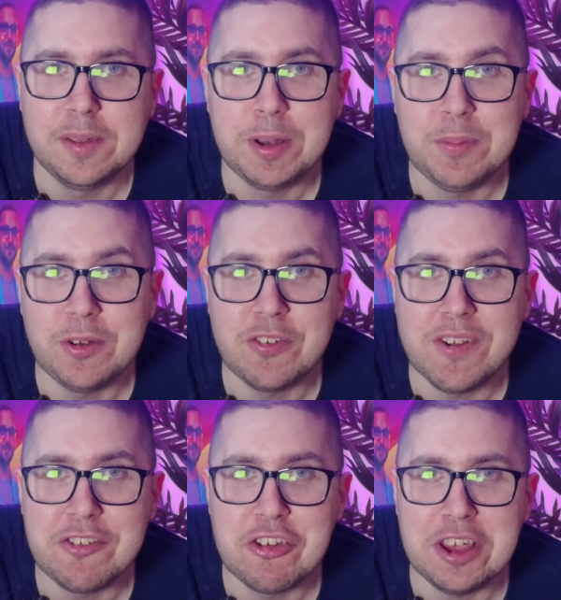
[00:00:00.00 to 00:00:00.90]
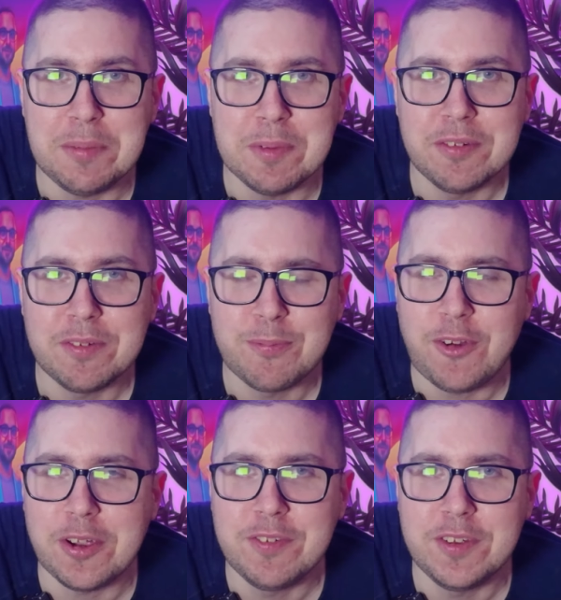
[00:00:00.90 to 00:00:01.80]
But it was very cheap. It was
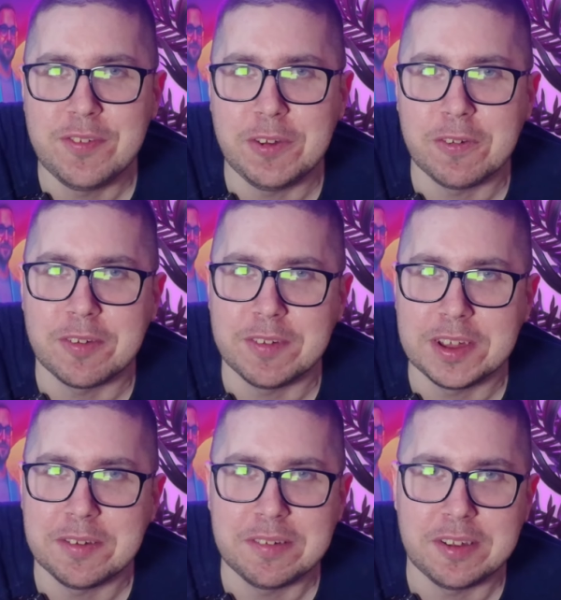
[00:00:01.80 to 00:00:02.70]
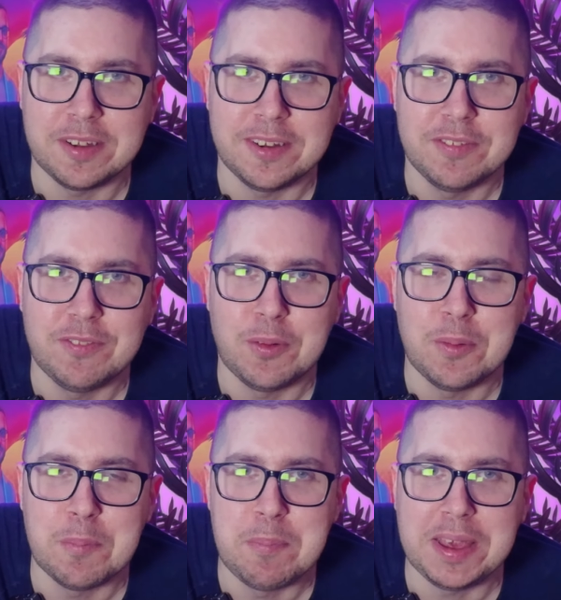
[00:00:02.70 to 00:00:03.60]
$5.50 or something. So
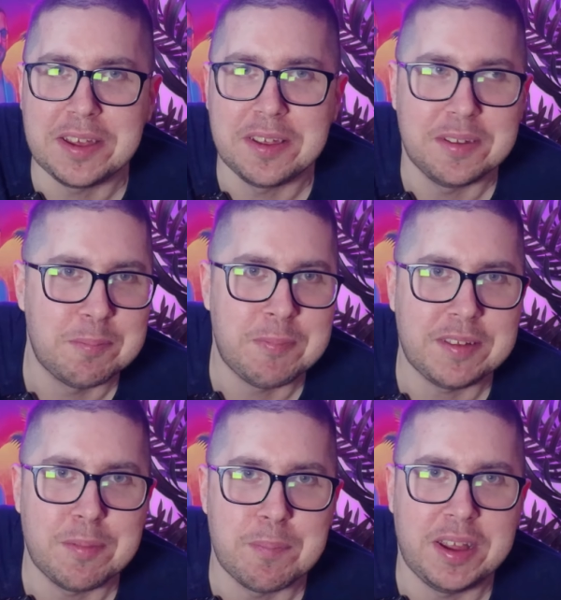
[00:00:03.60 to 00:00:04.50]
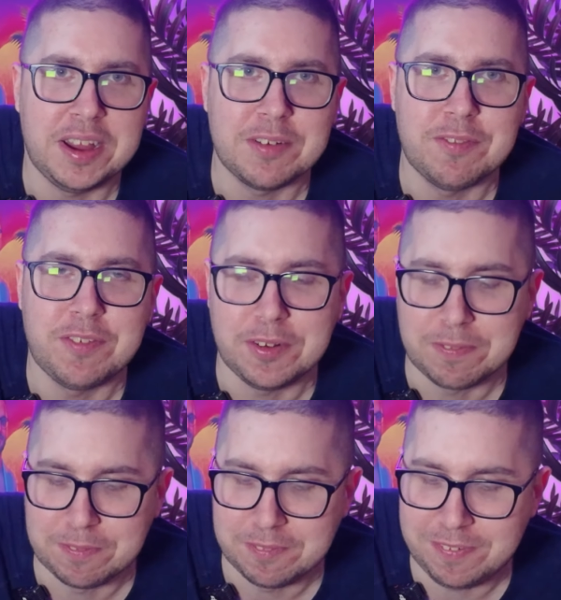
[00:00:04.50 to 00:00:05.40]
for a big, massive bag of
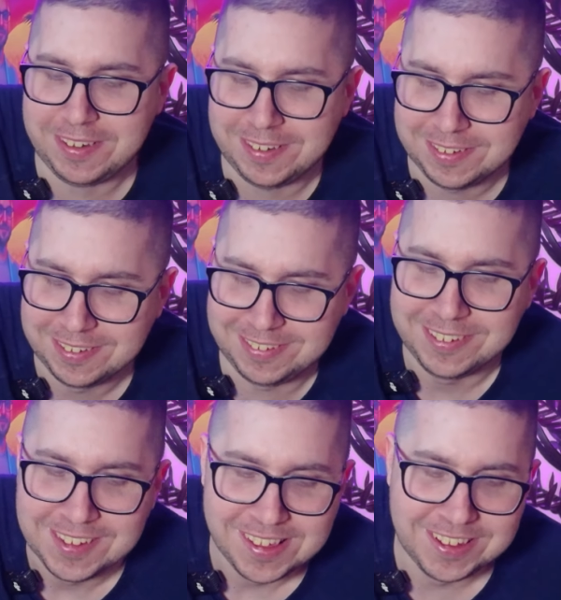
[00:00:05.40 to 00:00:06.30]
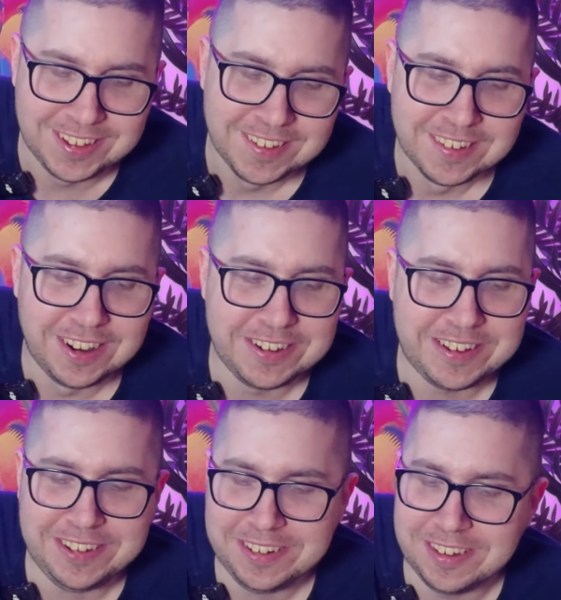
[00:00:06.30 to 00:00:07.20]
5,
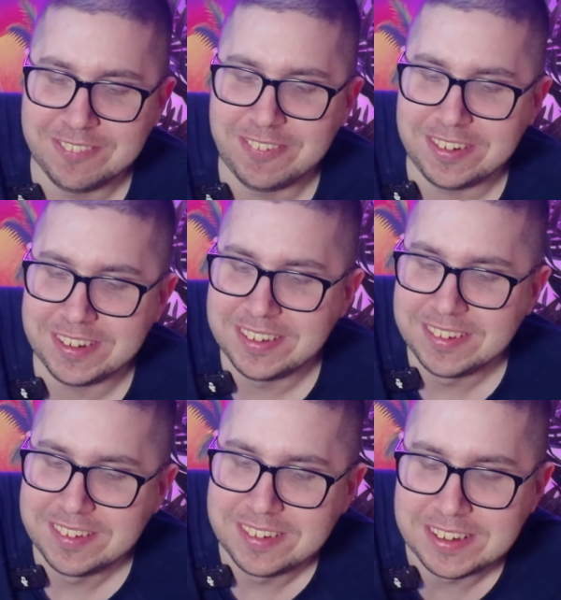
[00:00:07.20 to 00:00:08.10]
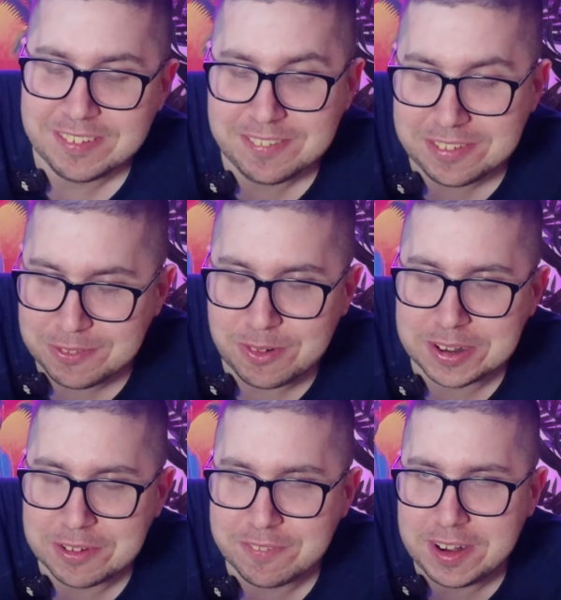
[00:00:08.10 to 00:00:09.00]
I don't know what. It was
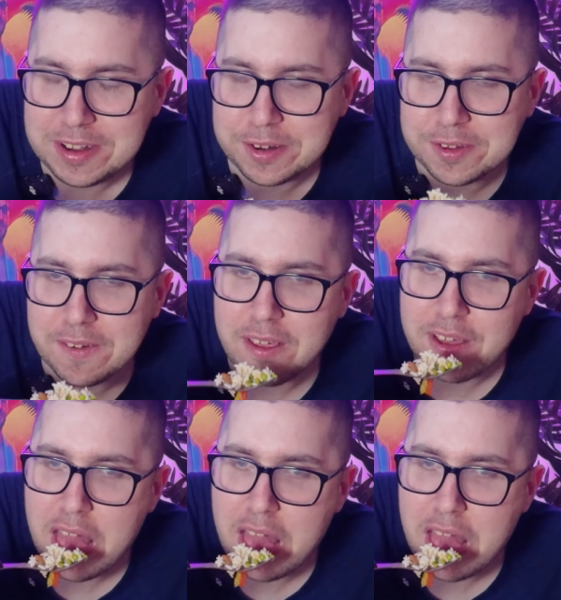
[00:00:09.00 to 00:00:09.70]
quite good value.